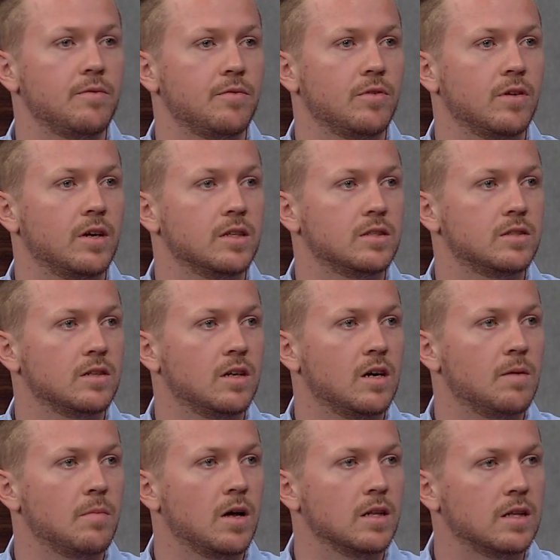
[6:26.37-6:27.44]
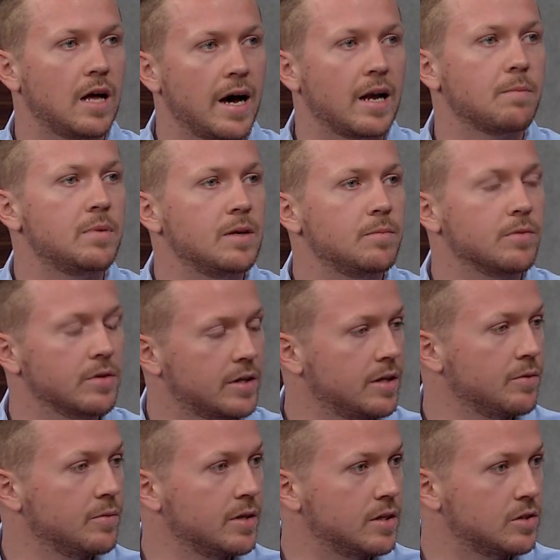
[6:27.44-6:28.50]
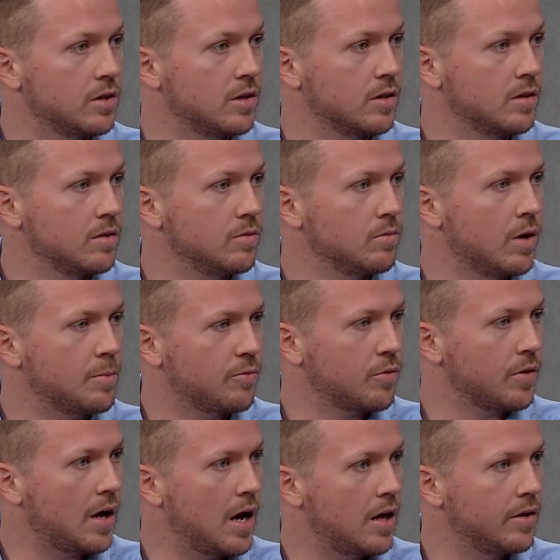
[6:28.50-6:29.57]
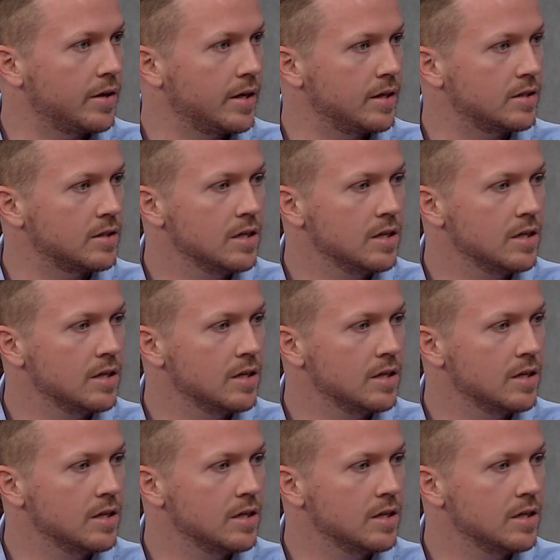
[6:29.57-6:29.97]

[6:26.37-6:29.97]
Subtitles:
for us. A lot of people are getting rid of junk right before the holidays,